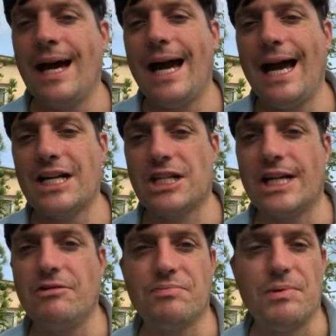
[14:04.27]
Actually,
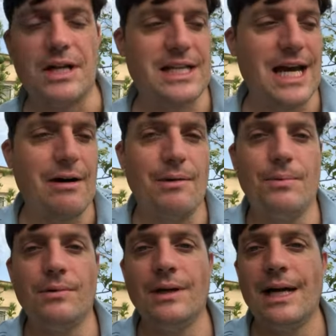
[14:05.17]
he was pretty
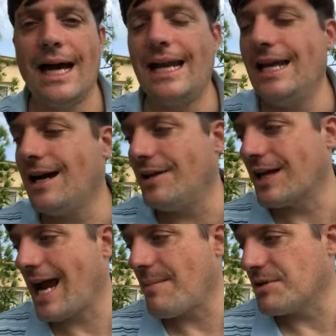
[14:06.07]
terrible, and he cut the
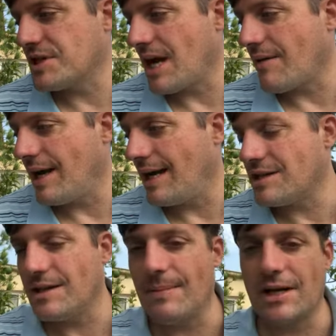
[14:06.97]
commissariat
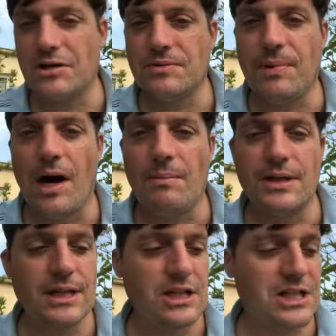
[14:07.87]
and the medical
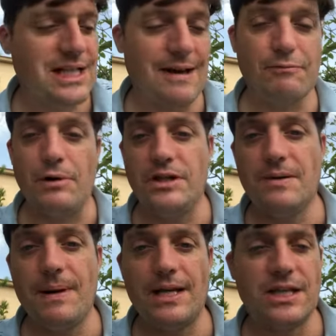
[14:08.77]
department and just left wounded
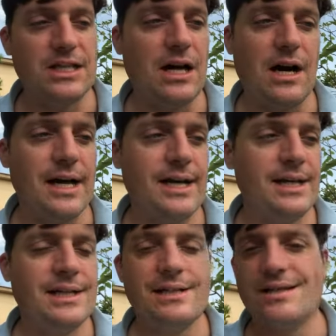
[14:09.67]
men to die.
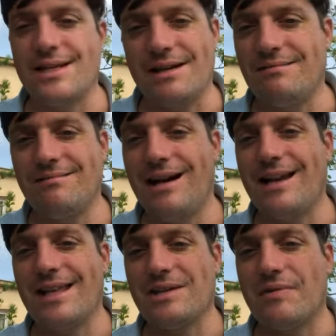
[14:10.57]
So I
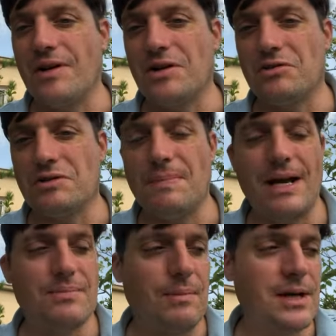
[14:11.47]
don't think it's very good to his
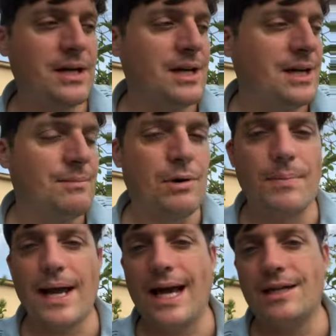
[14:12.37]
men, probably
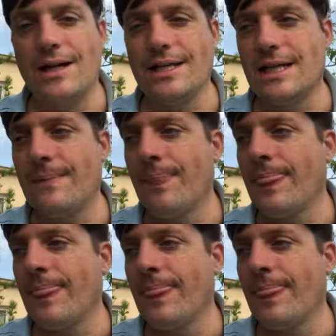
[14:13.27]
propagandizing.